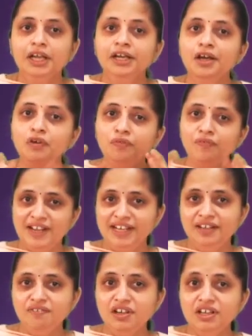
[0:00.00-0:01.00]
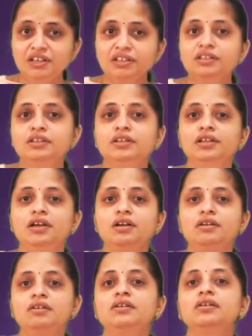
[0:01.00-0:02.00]
Now whenever
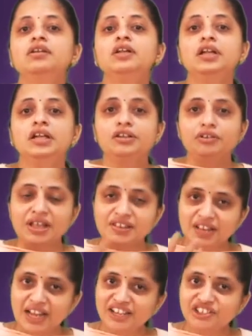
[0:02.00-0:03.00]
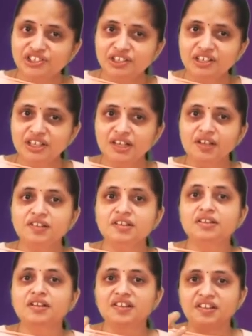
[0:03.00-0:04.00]
the transaction is
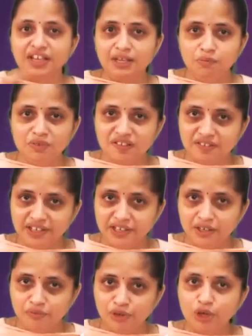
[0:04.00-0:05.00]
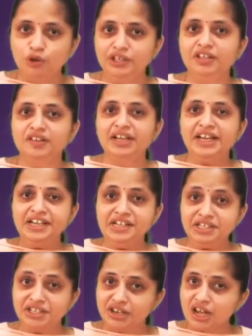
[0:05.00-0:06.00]
in the same state, we call it as an
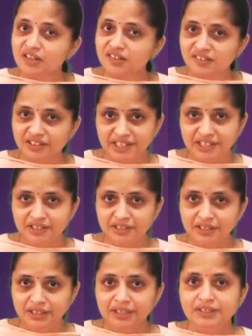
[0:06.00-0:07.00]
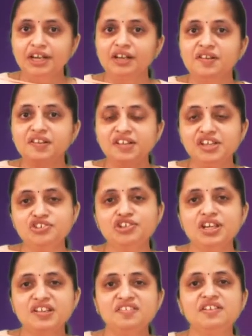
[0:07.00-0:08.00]
intra-state, that is
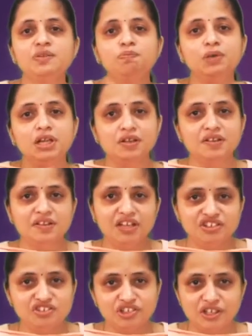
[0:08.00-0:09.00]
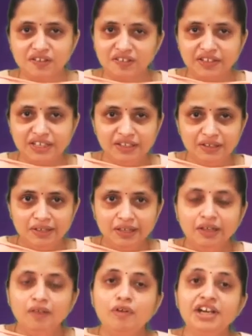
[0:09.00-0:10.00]
CGST plus SGST.
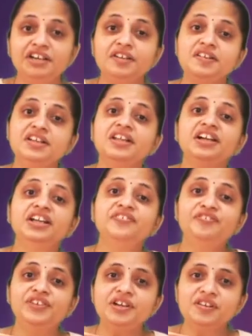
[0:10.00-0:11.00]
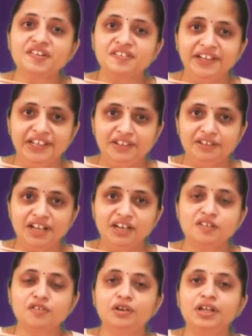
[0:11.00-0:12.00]
When it is in the different state, that
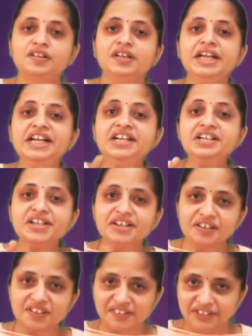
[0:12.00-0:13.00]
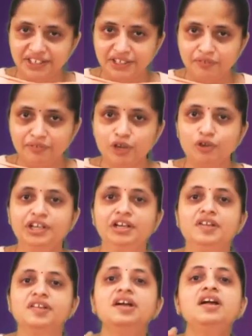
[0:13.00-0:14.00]
is called as interstate, we call it
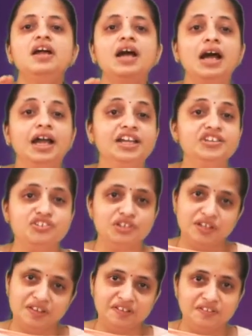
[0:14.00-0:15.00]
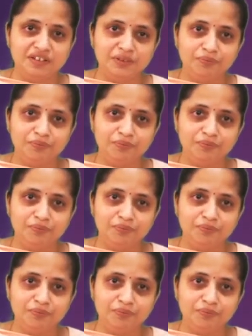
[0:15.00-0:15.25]
as a IGST.